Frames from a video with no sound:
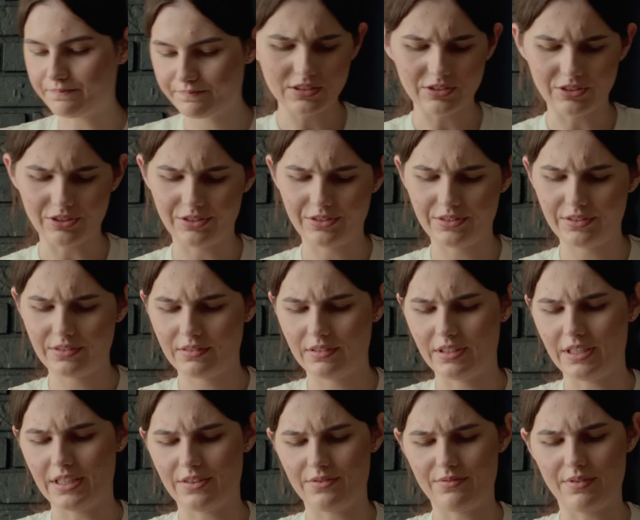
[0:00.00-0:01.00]
just
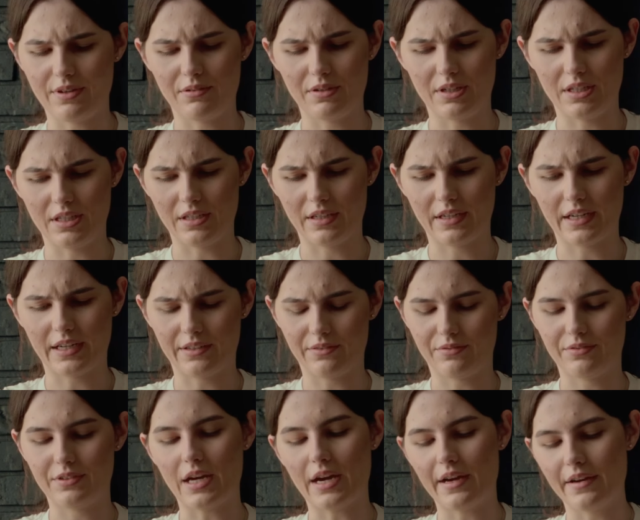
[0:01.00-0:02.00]
gets very kind of
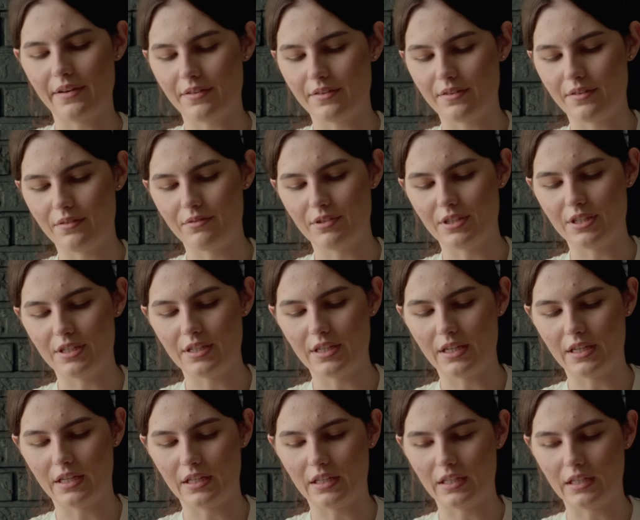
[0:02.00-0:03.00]
tired of it,
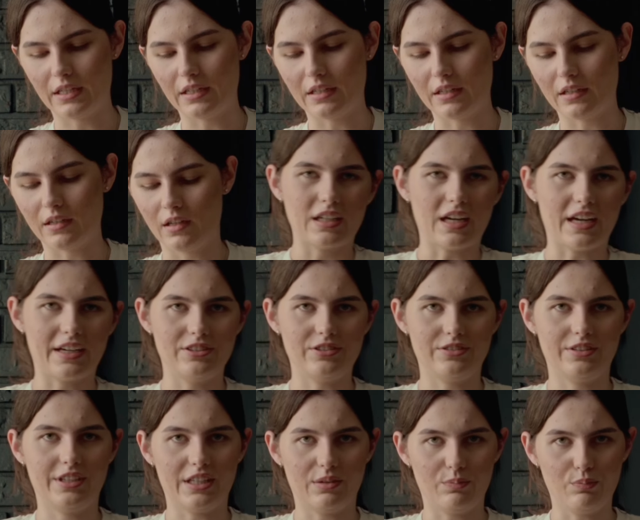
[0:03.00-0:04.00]
and I just
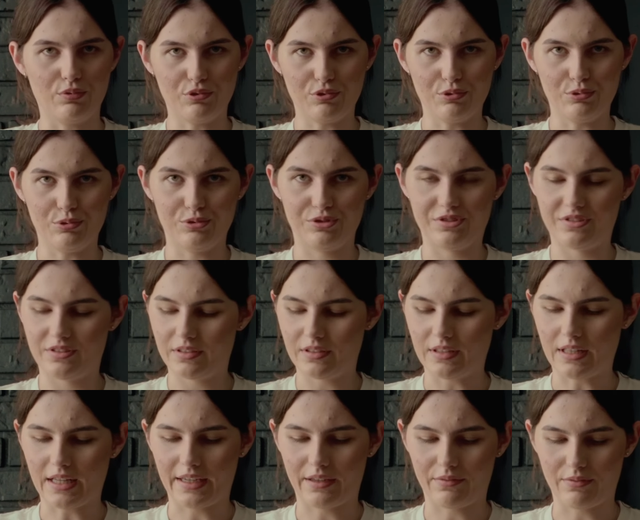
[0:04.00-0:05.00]
get bruised
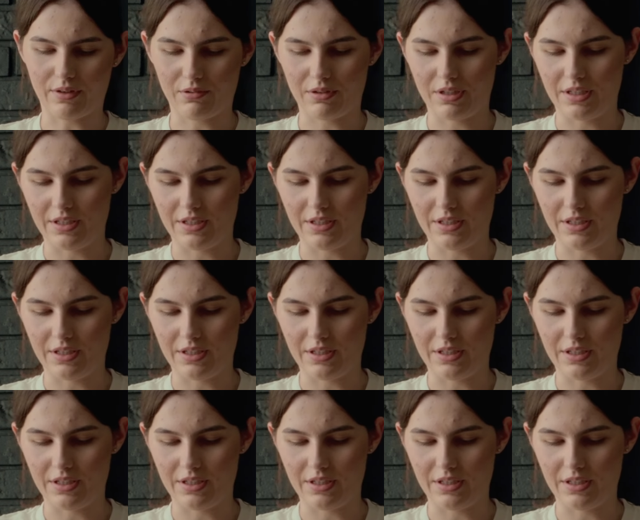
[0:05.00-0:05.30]
like very